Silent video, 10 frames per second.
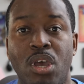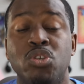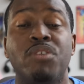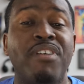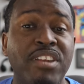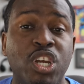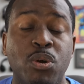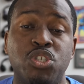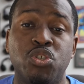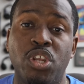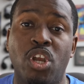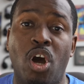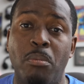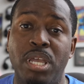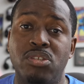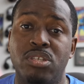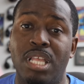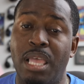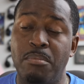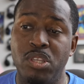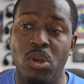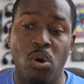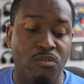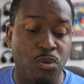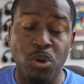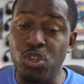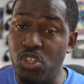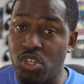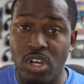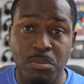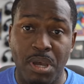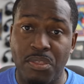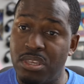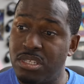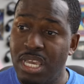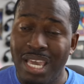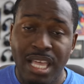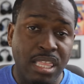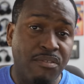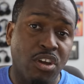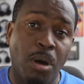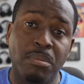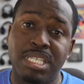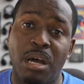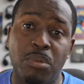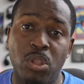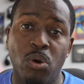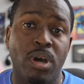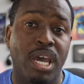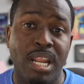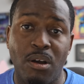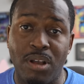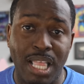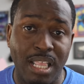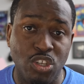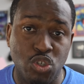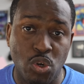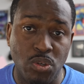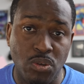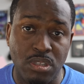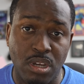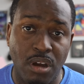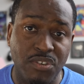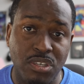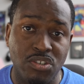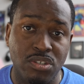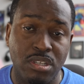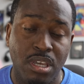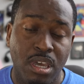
So if you have any questions or any comments, let me know. If you want to discuss about this, leave your comments down below and I'll gladly join you in the conversation.